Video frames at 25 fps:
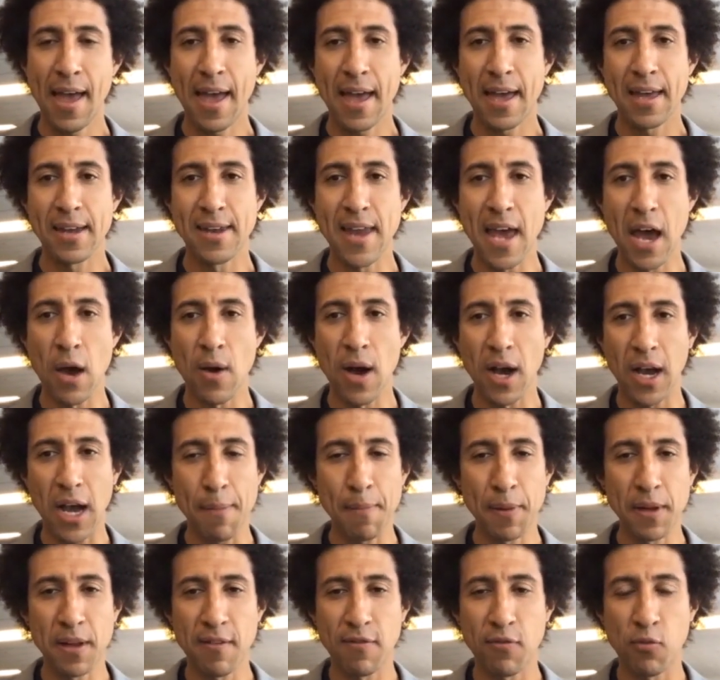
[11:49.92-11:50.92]
Now, a
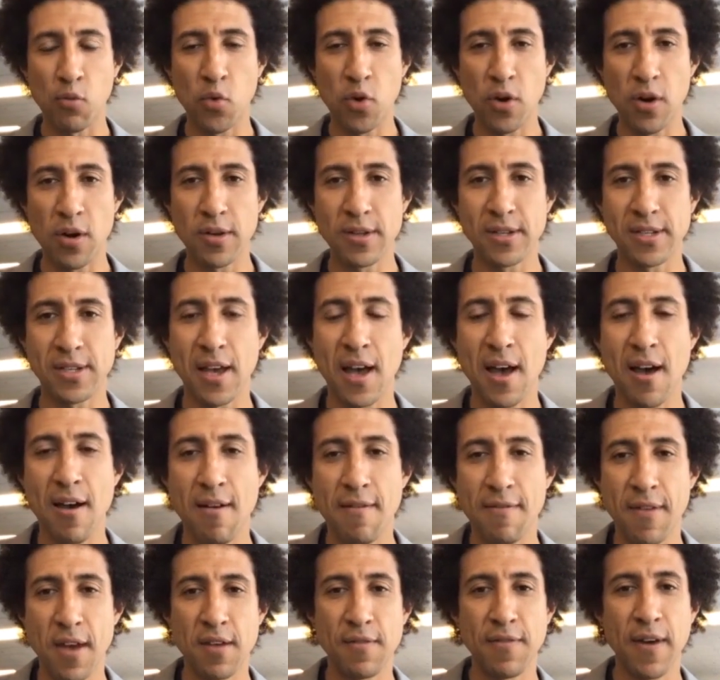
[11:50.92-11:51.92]
couple of words
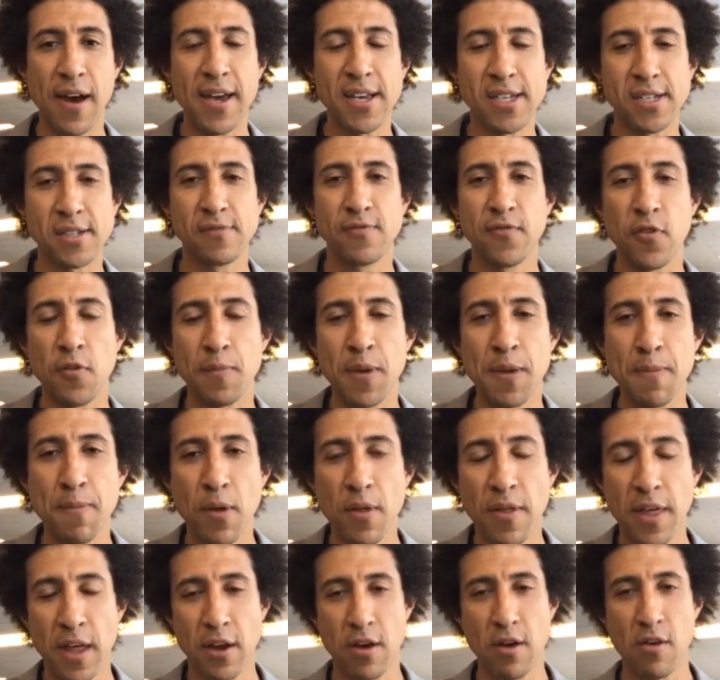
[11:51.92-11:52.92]
of advice for people
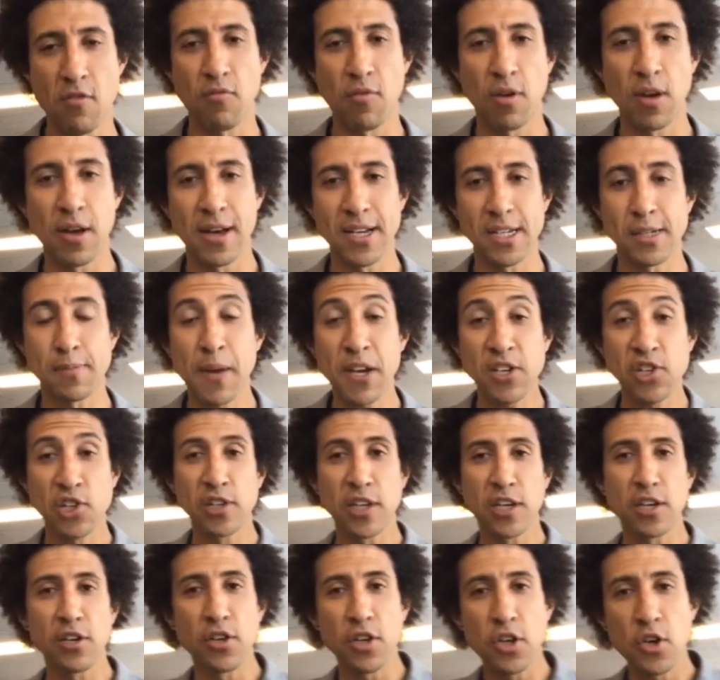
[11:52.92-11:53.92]
that are
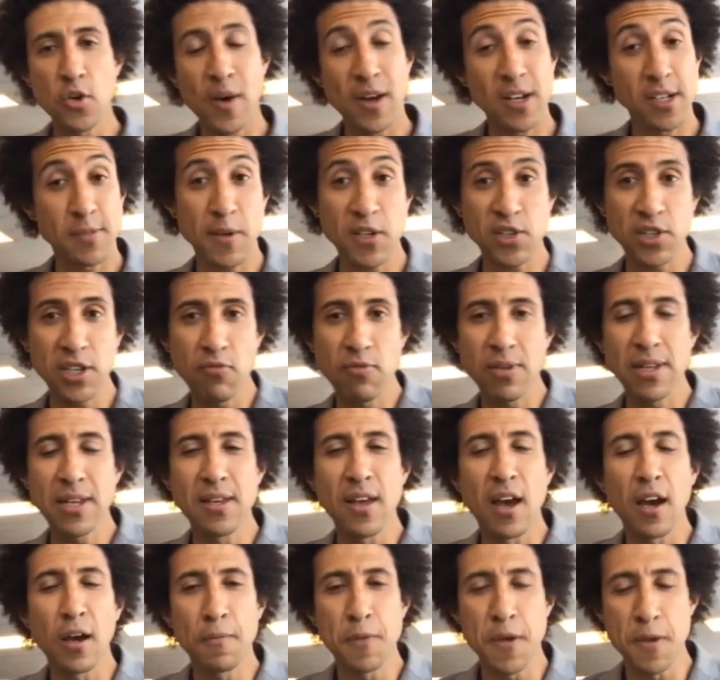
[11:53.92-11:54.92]
especially new, and especially really
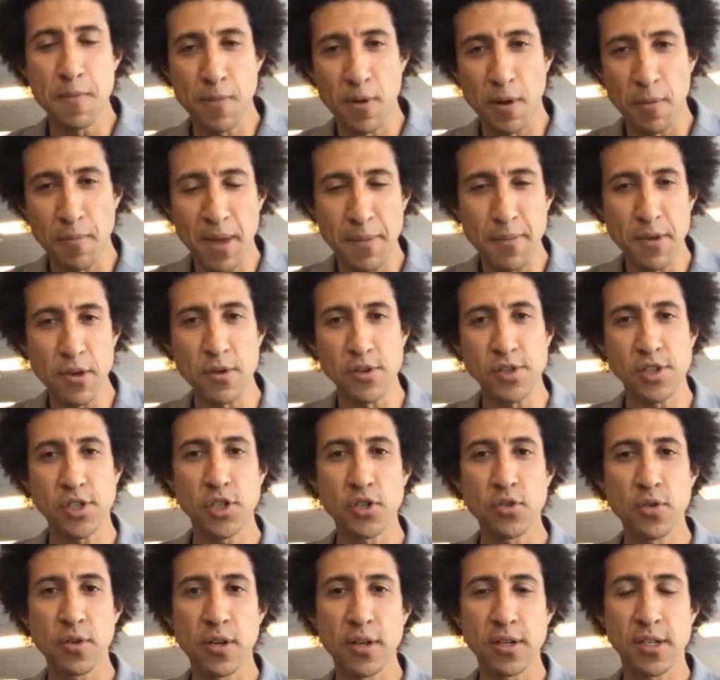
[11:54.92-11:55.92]
young people. Maybe you're a
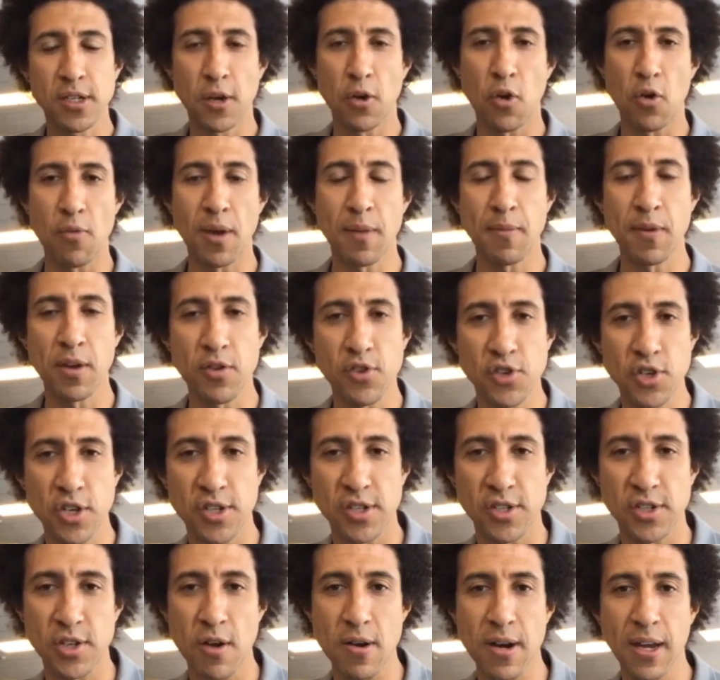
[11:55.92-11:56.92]
student, or maybe you're just
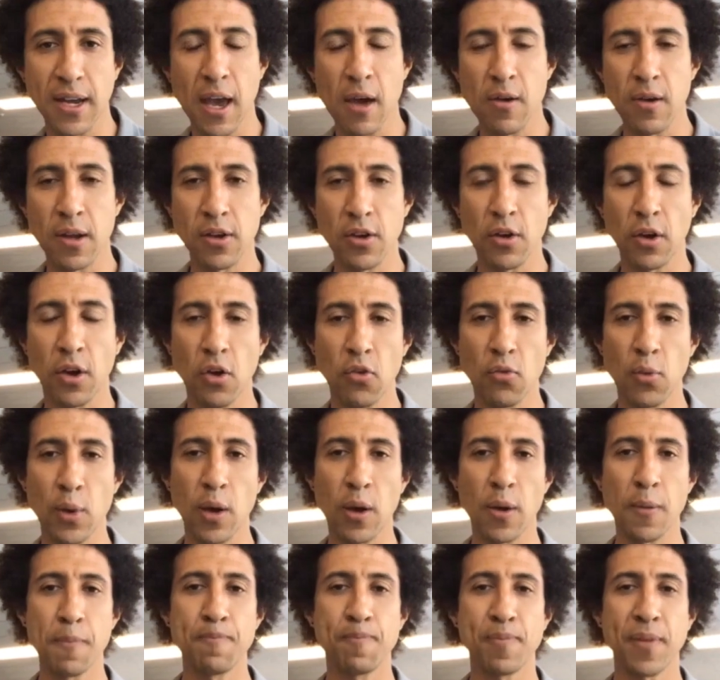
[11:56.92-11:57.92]
starting out in your
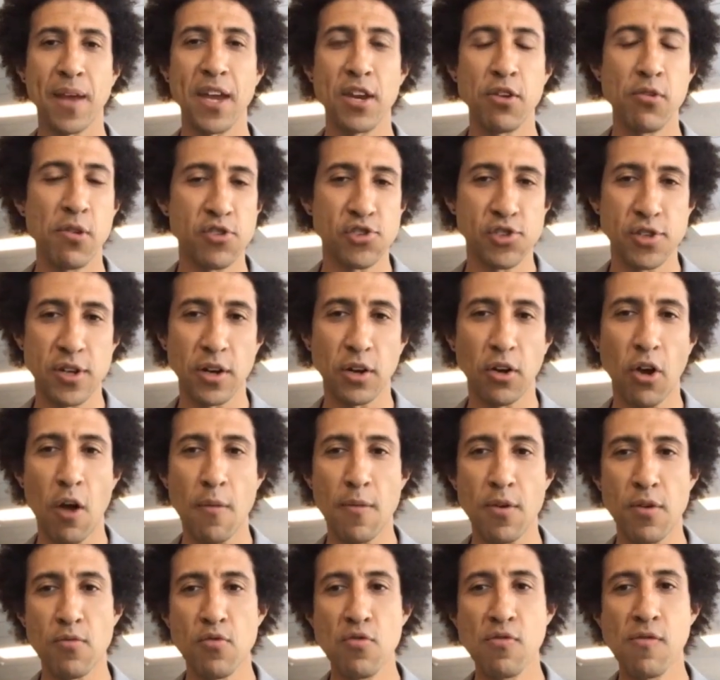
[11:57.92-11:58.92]
career and you're interested in
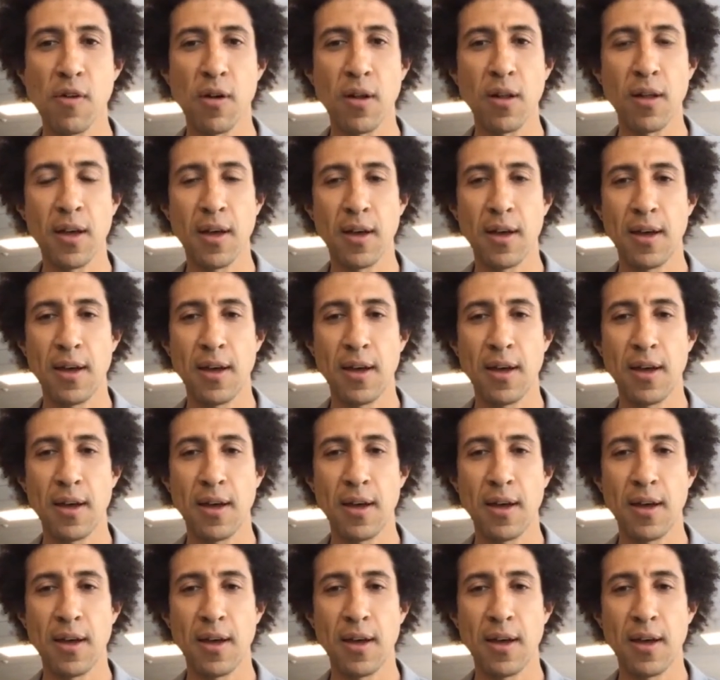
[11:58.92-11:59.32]
carbon removal.